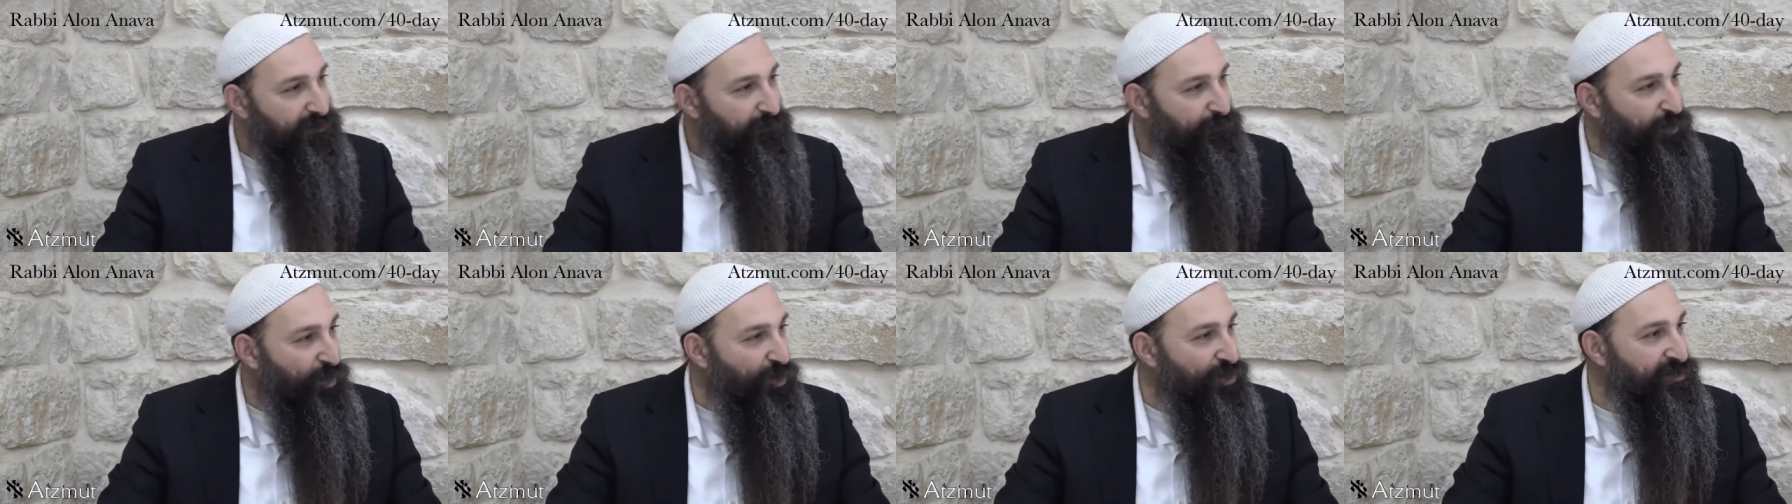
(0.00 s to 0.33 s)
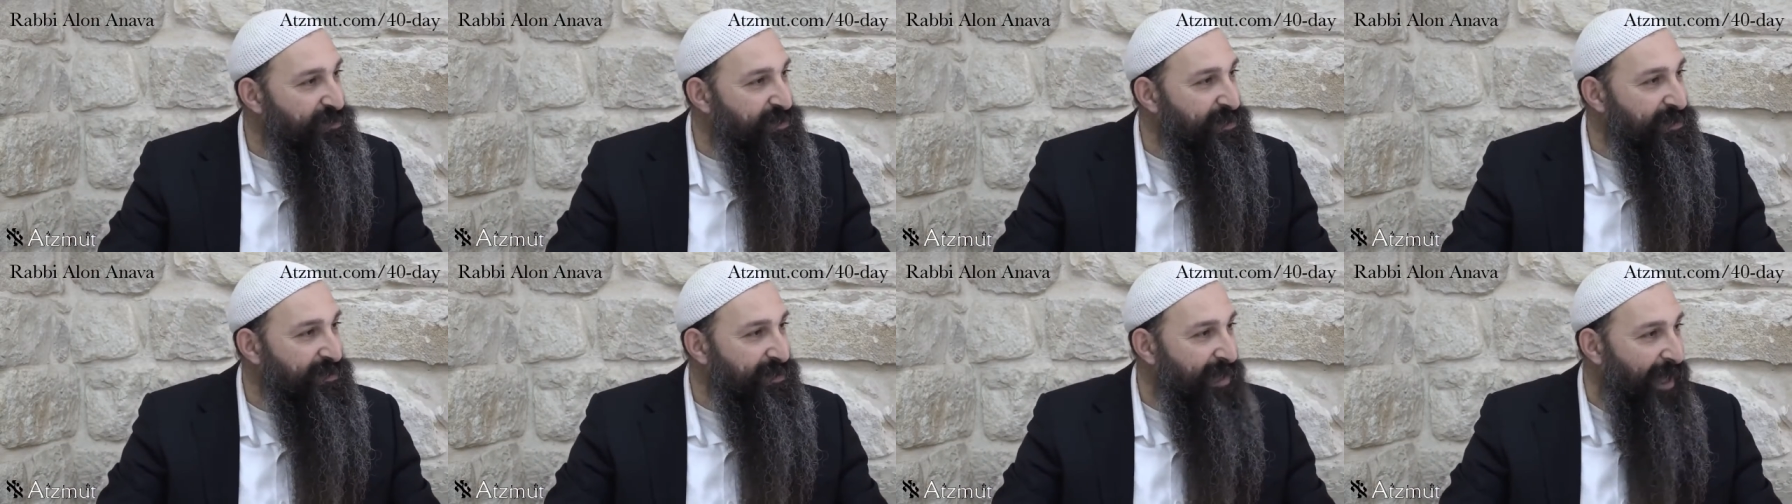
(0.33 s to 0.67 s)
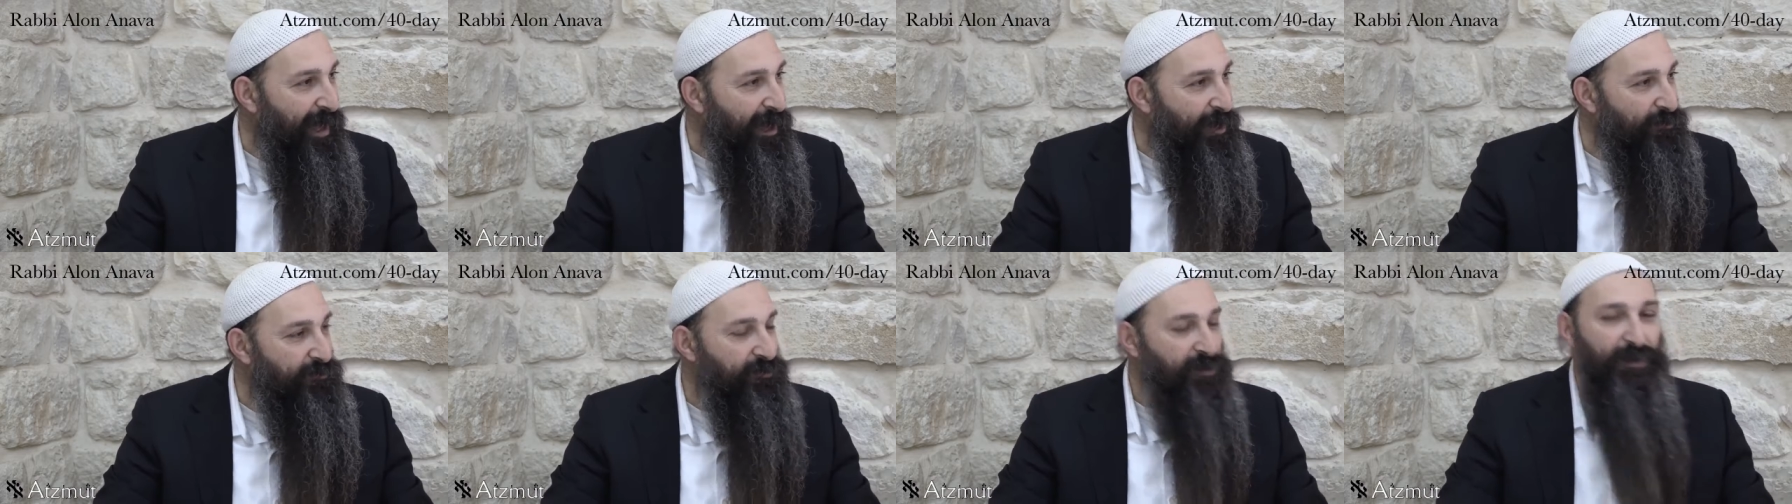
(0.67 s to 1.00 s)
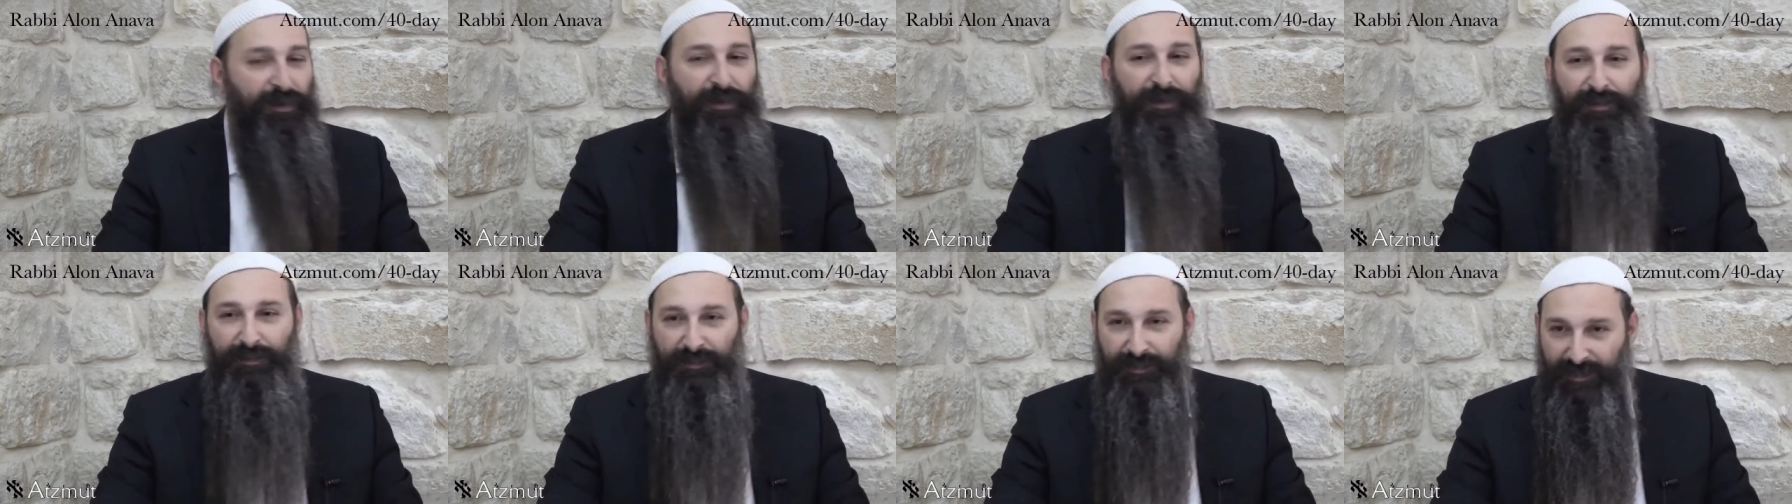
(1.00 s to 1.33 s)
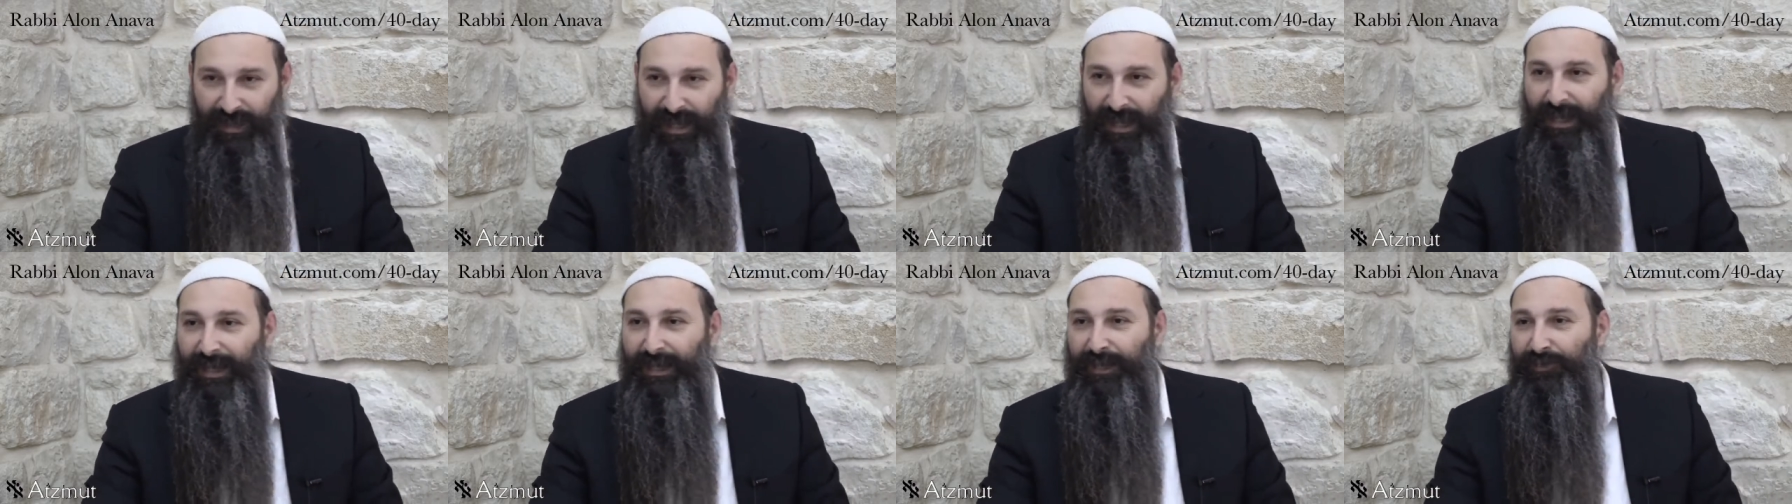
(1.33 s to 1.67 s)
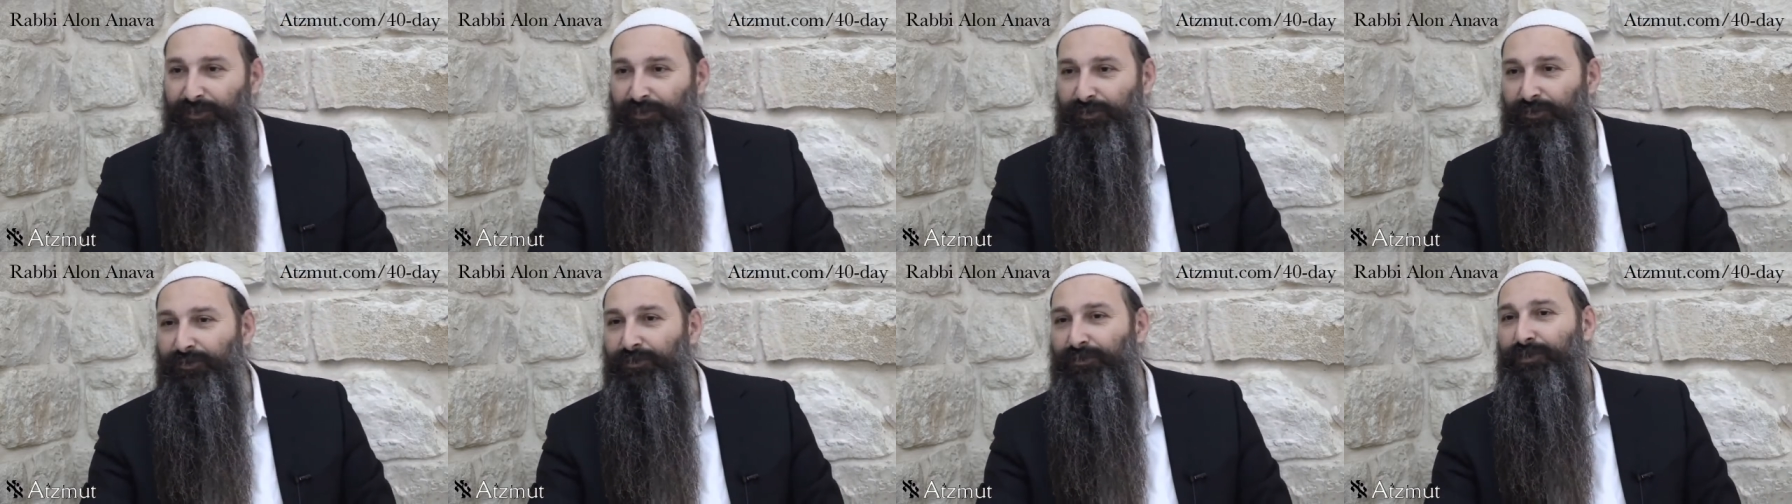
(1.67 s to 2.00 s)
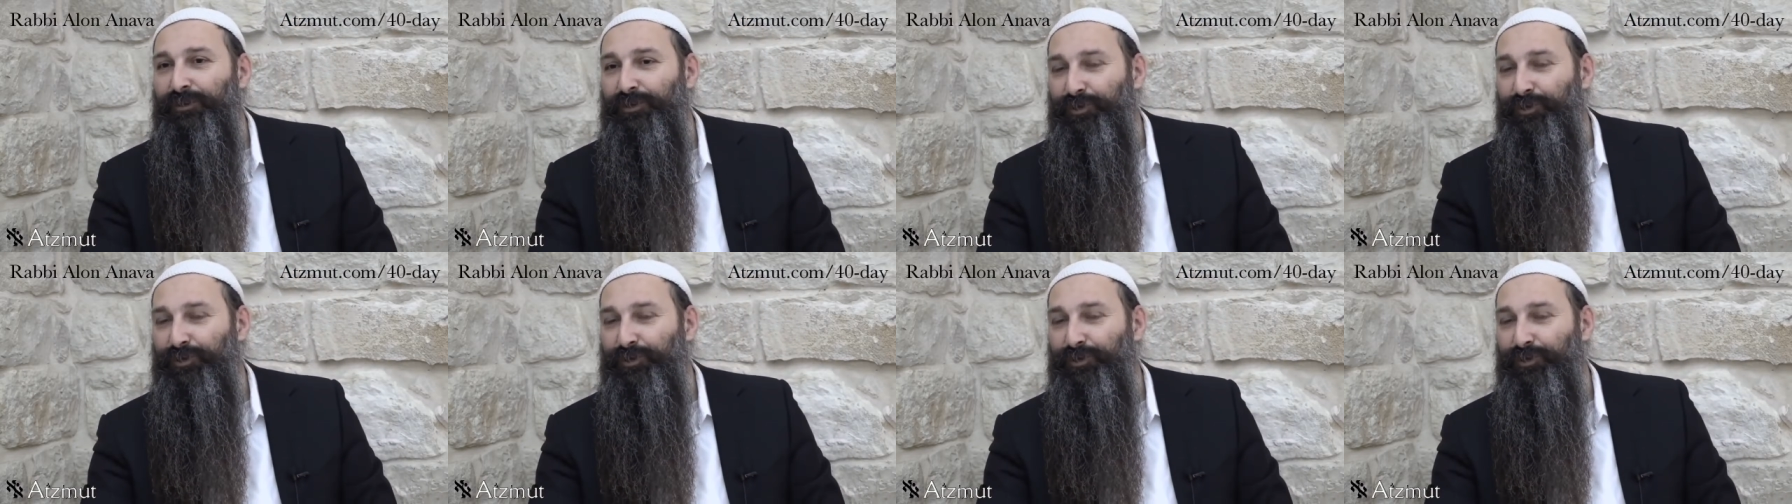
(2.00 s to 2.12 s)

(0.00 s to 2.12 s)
pointing down, telling you